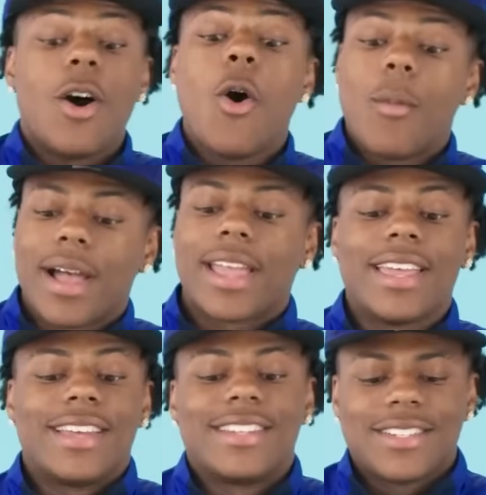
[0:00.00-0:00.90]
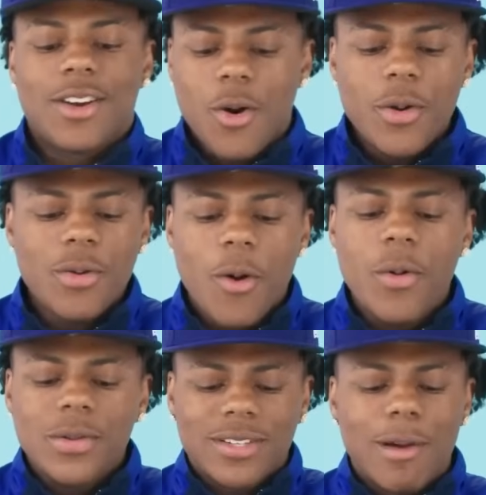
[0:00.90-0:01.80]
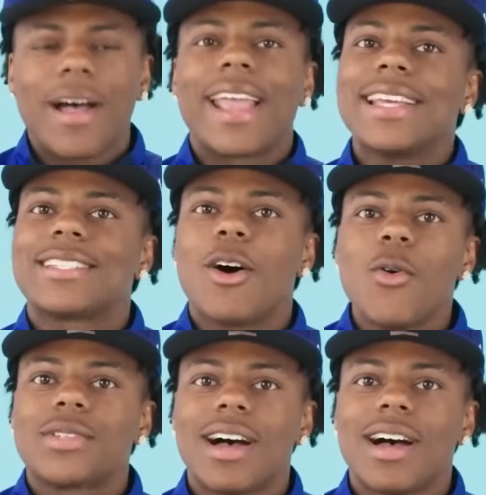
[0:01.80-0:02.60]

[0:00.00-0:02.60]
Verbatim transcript: Oh, my hands. Oh, we were, oh, we were talking about hands the whole